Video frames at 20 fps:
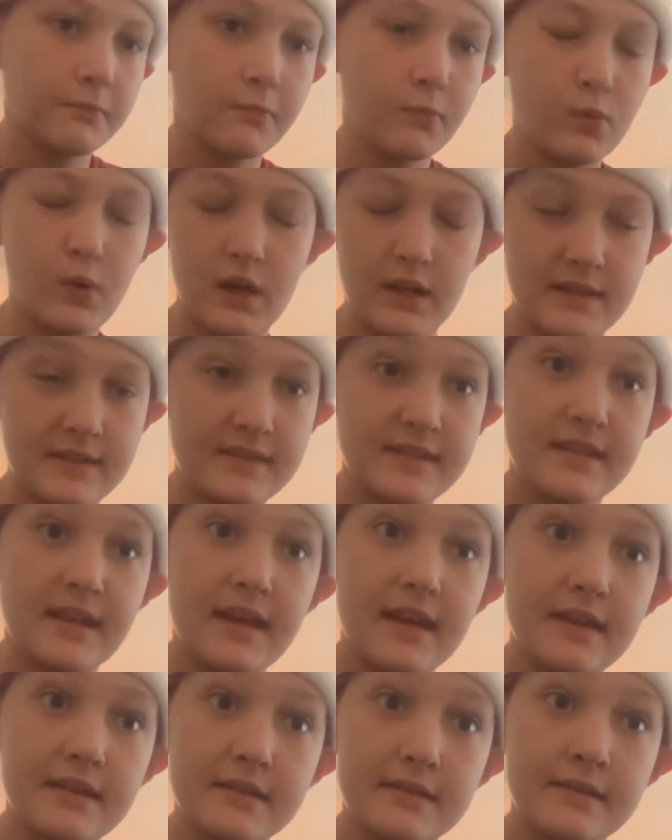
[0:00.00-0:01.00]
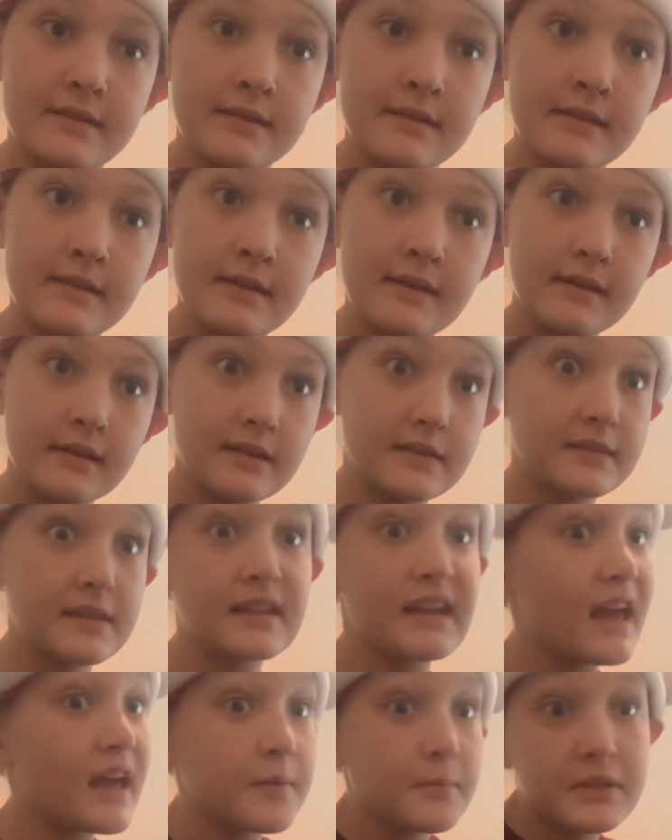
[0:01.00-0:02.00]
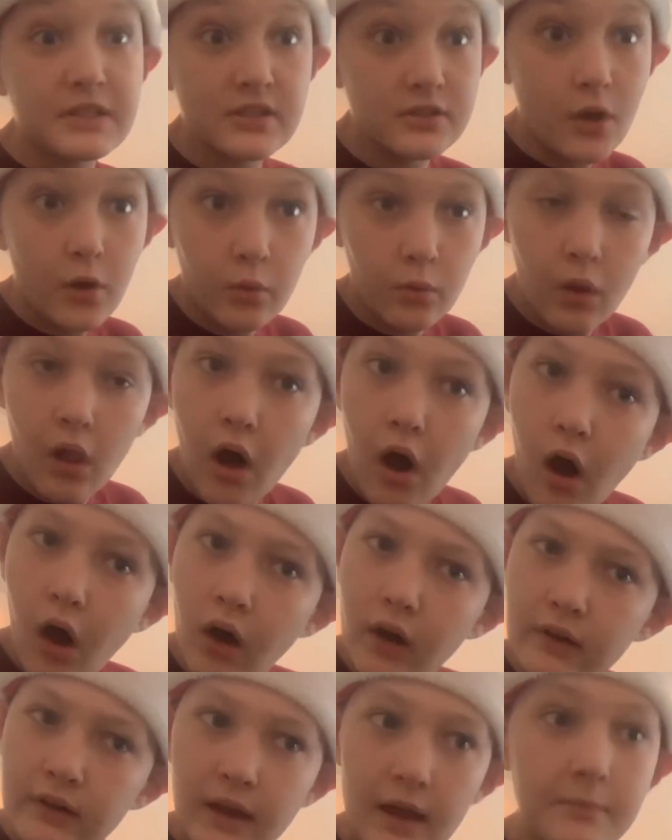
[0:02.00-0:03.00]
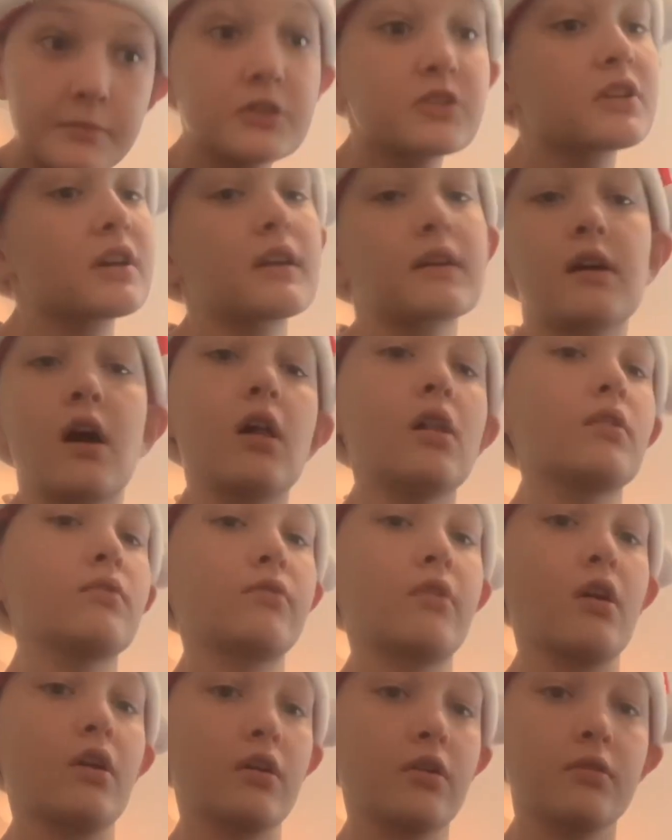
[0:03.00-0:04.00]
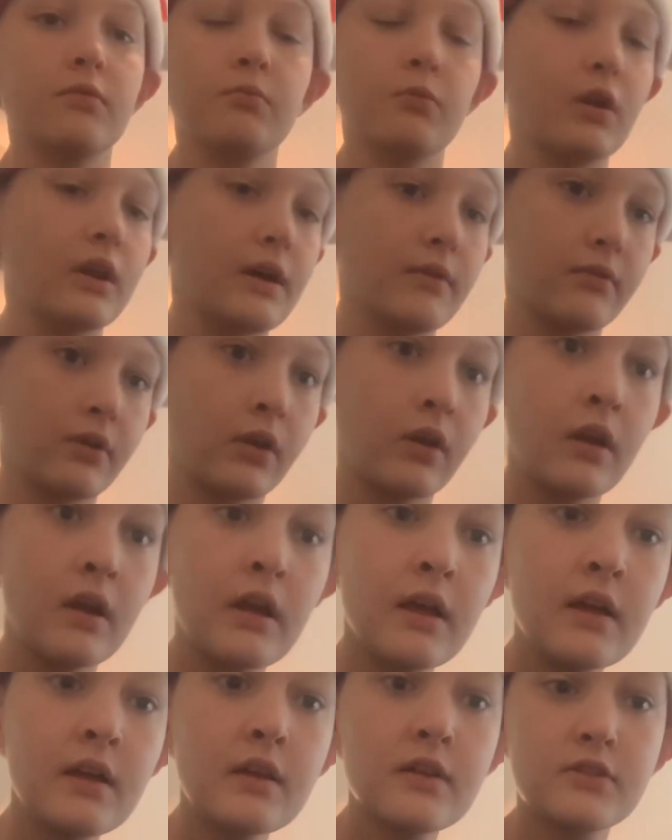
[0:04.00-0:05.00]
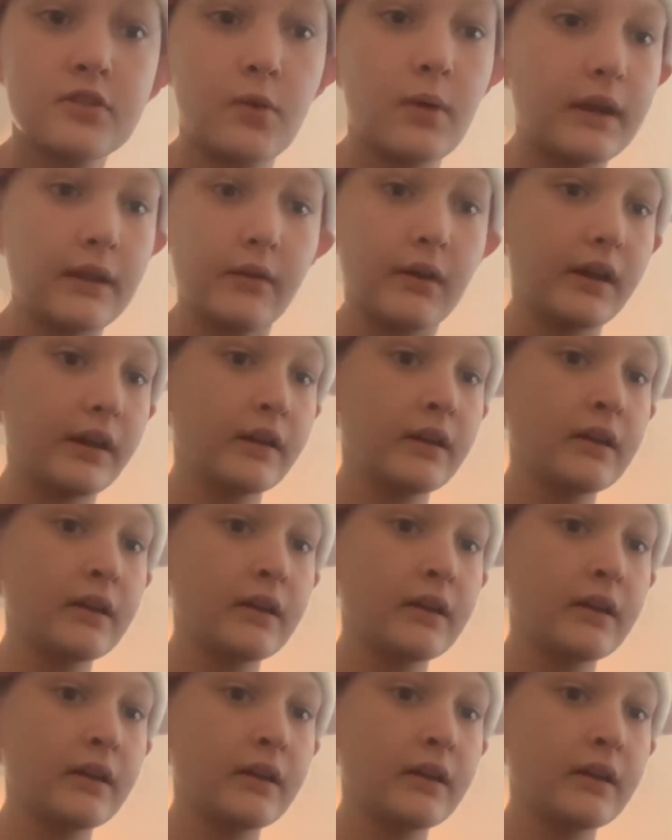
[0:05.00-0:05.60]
what it says, because the name is so long. I'm just going to call it Frogger, whatever. So anyway,